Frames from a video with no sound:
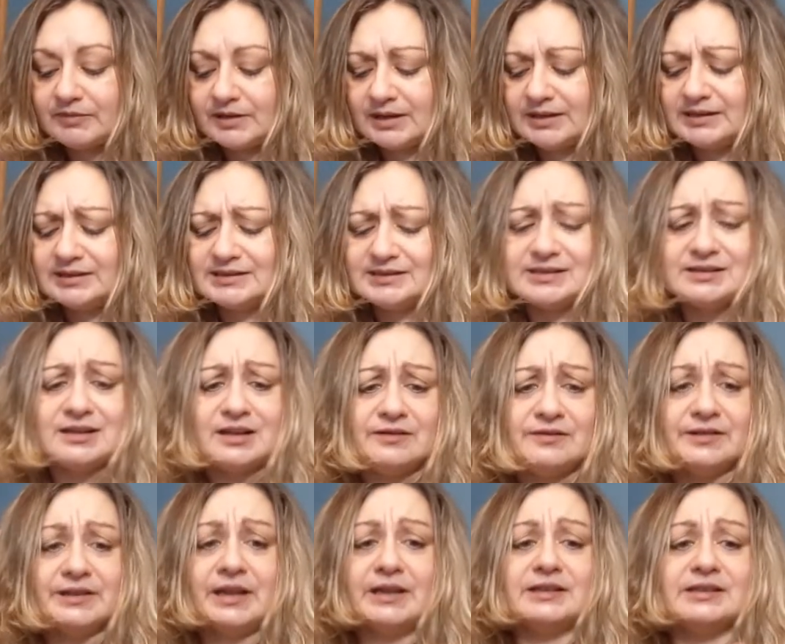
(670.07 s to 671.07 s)
It is
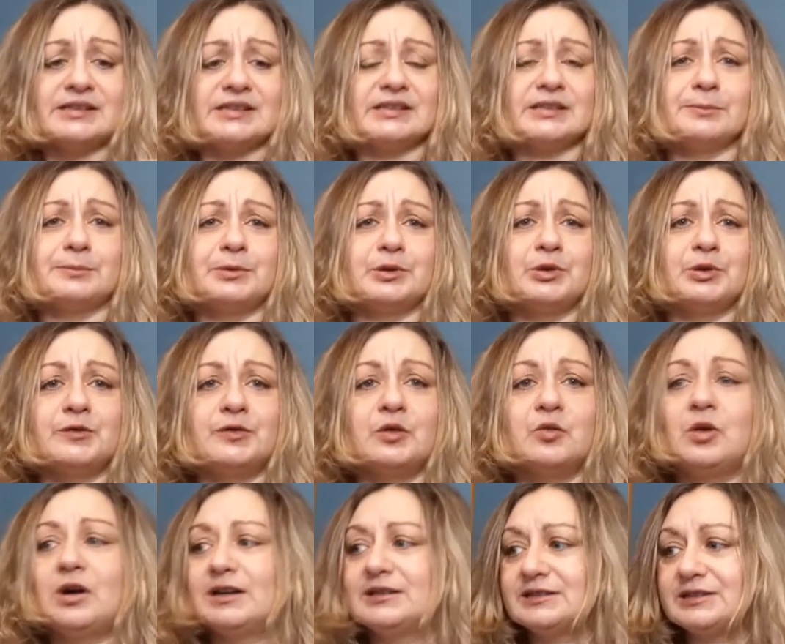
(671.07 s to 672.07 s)
lovely, and this is a beautiful
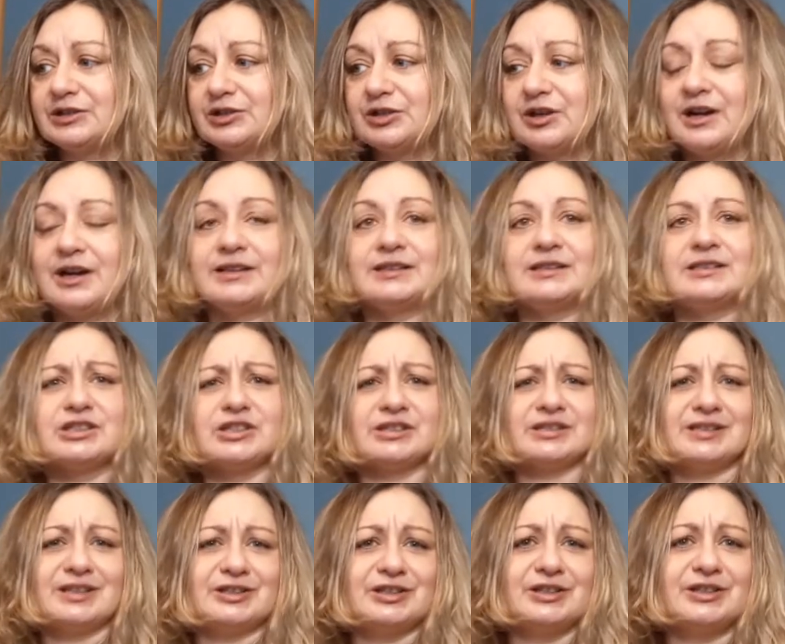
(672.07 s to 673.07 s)
wine to try, and it's just
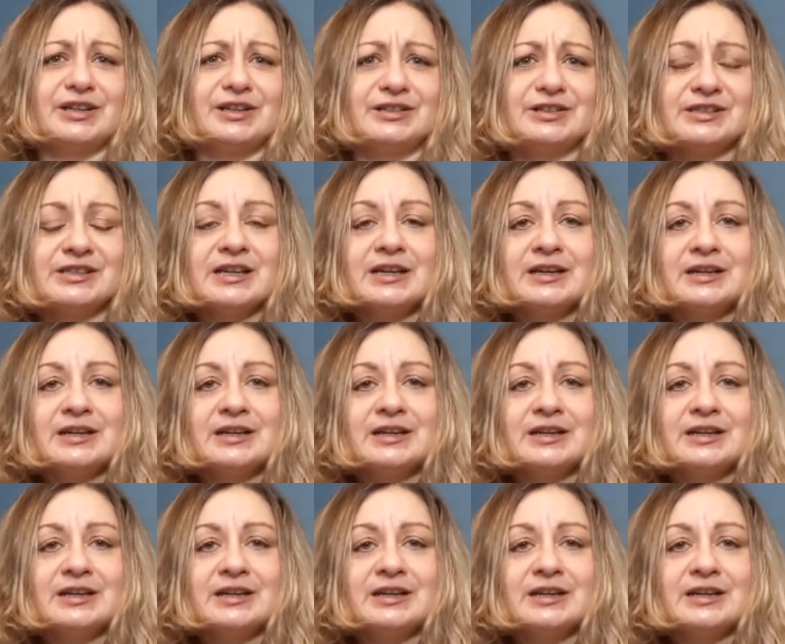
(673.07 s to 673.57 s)
such a nice